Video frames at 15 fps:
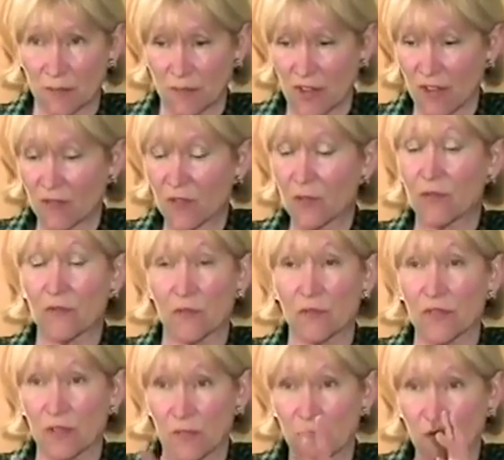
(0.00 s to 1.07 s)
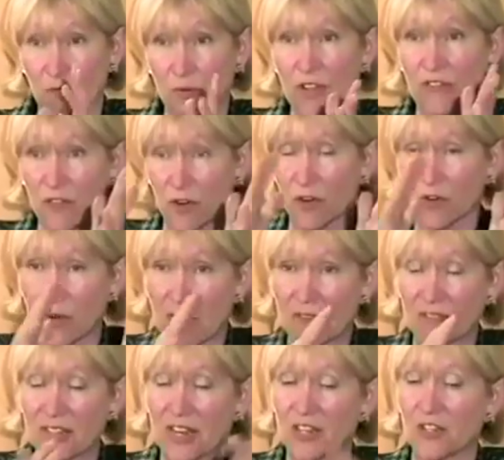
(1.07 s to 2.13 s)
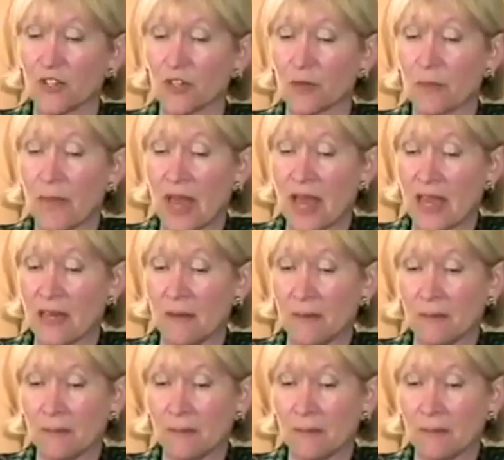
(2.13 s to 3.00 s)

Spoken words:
of the 3 photographs I took made,